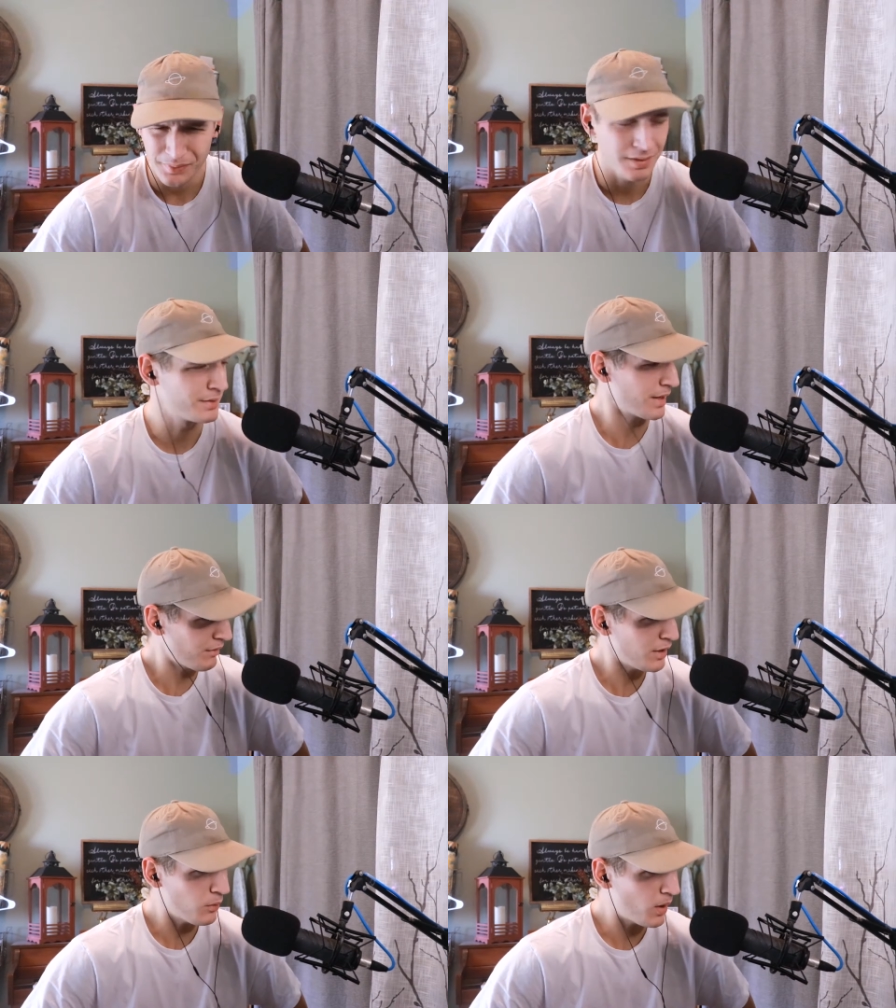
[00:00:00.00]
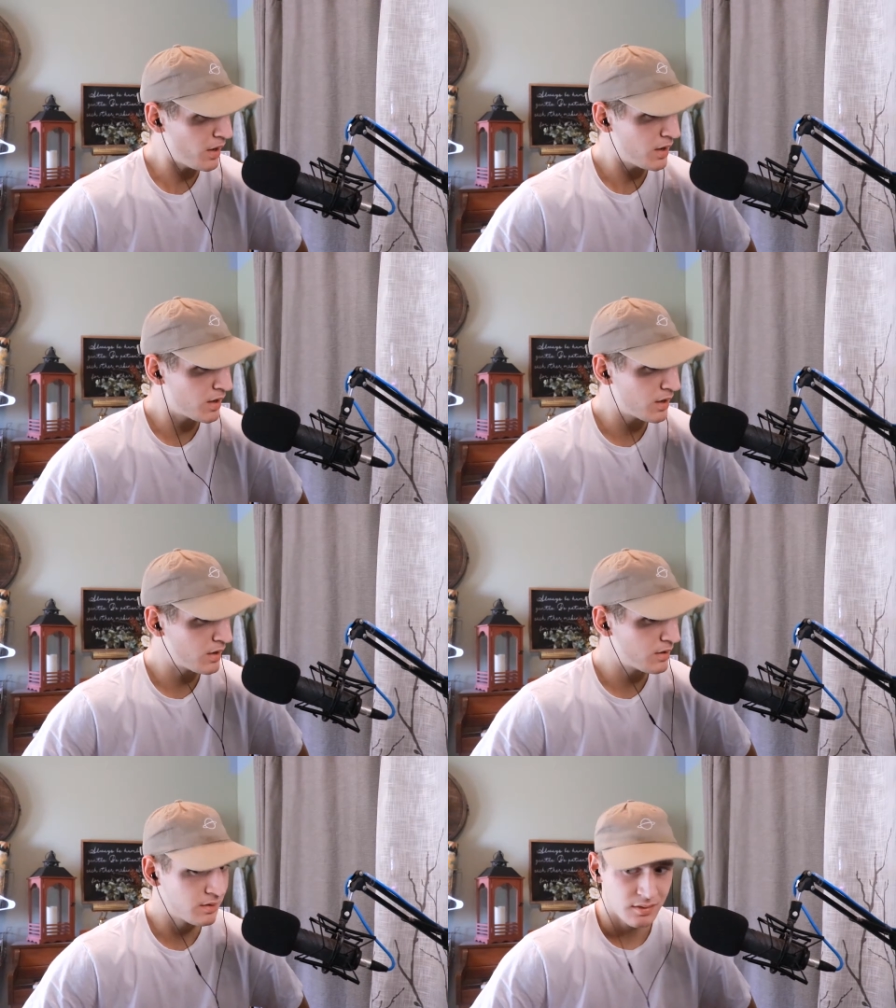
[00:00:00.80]
71?
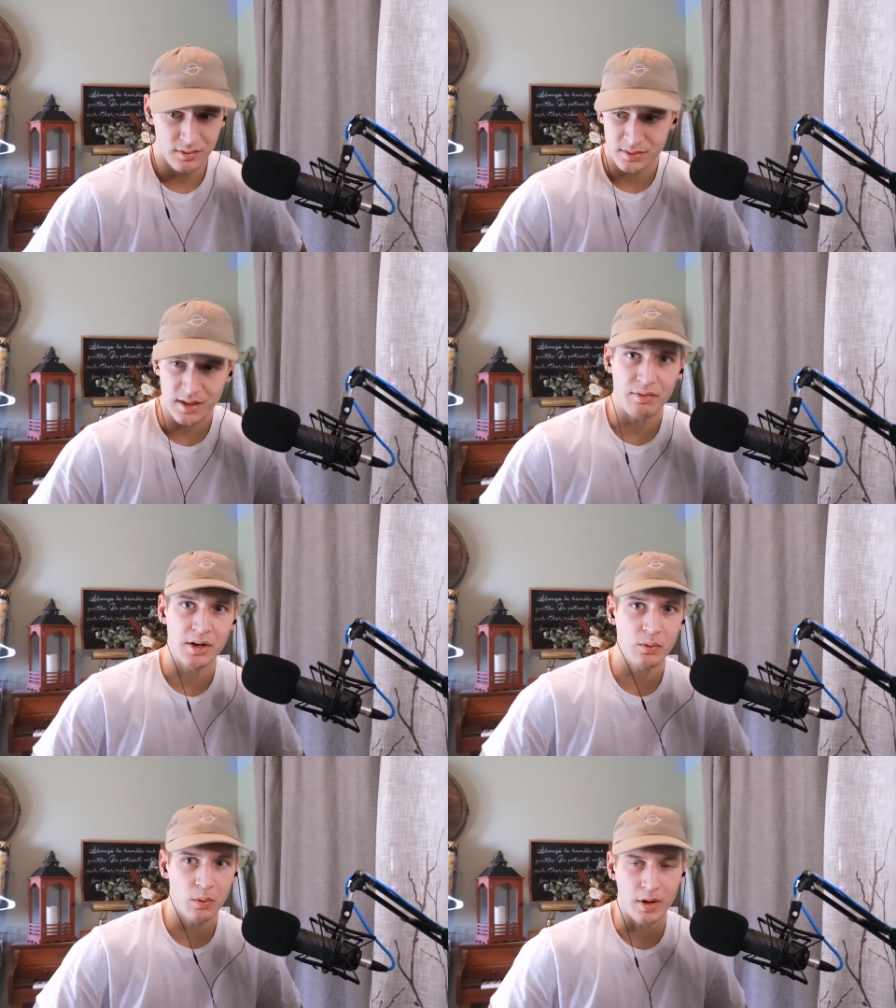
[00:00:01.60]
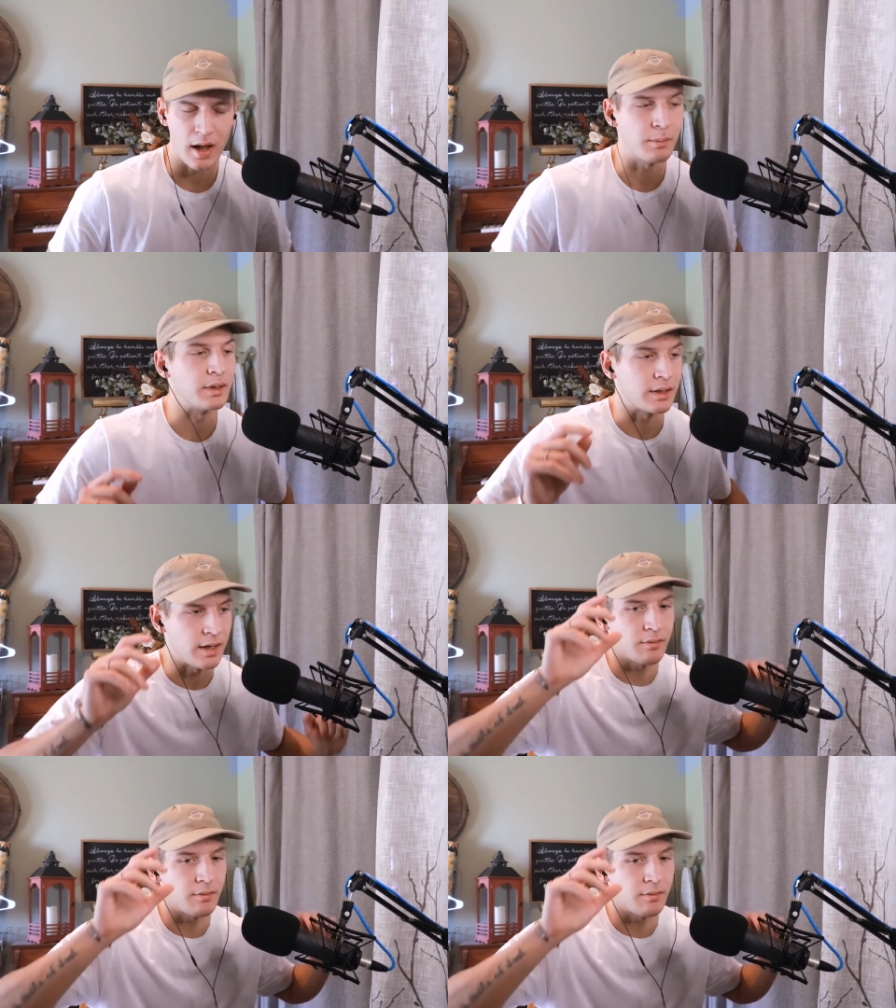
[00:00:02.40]
71, I believe.